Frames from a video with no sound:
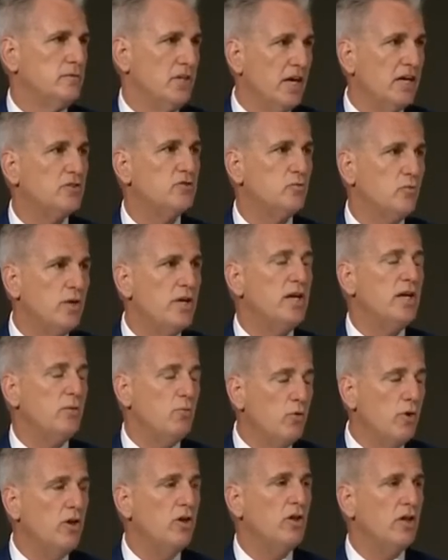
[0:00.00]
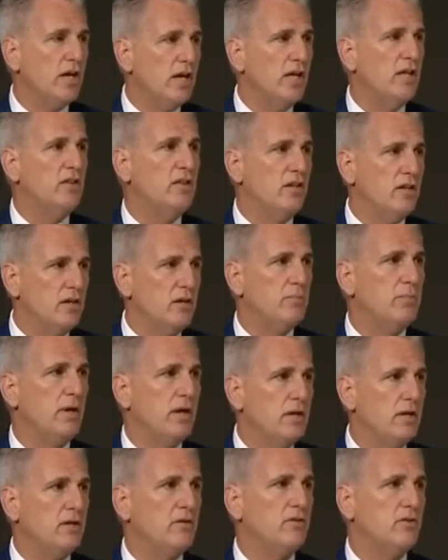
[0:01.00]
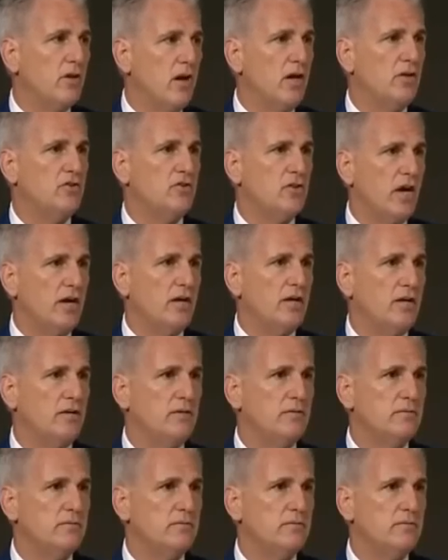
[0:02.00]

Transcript: yes, we will end the dependence on China.